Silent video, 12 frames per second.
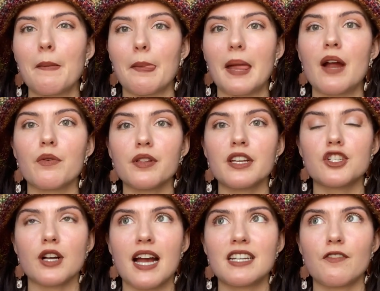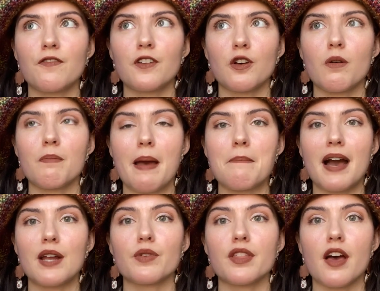I really tried to fill my
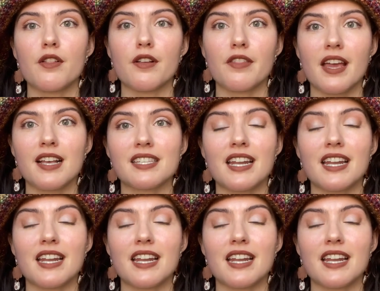mind with other things,